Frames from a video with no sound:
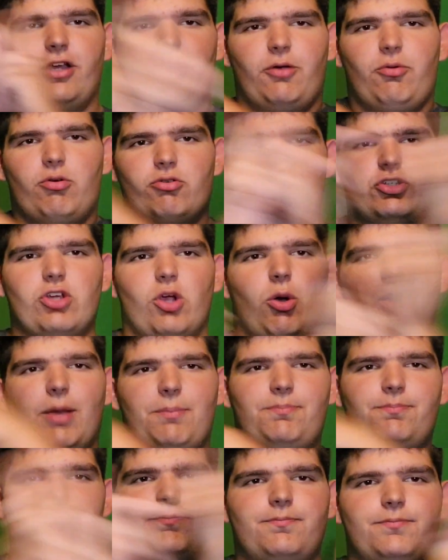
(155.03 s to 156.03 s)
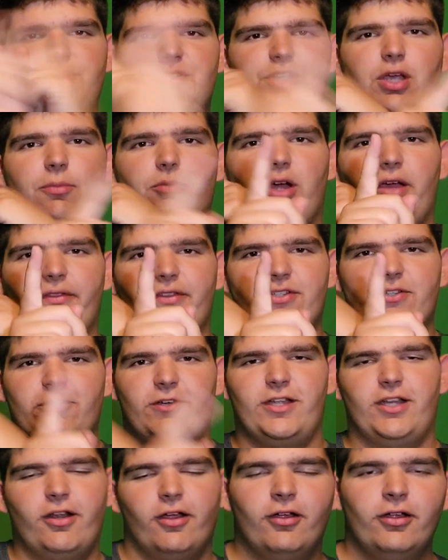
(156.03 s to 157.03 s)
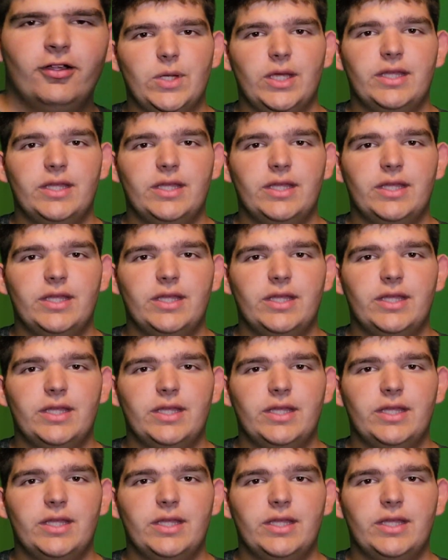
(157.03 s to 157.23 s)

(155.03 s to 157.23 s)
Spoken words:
It will show up somewhere on the screen.